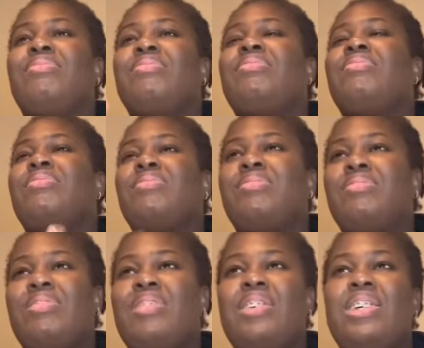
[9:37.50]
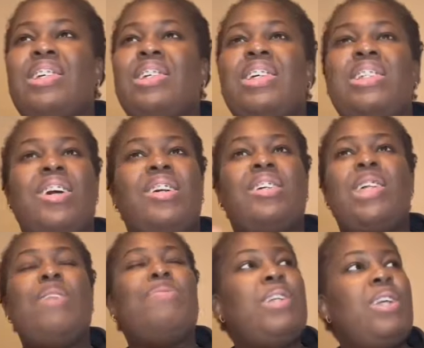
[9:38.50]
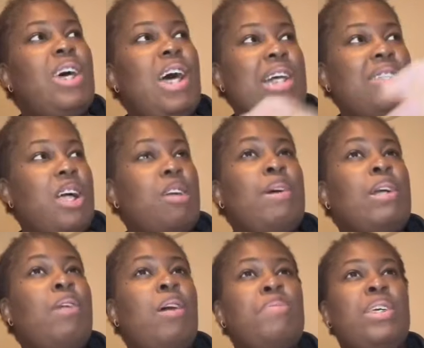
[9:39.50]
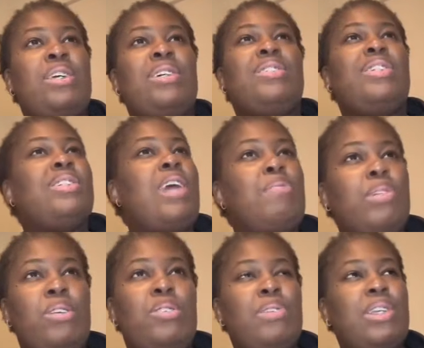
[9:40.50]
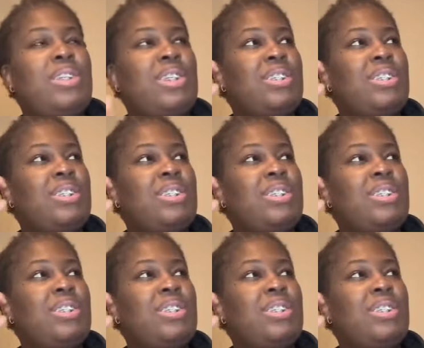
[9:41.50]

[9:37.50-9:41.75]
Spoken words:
and started clapping. I saw everybody around me just stop what they're doing and just,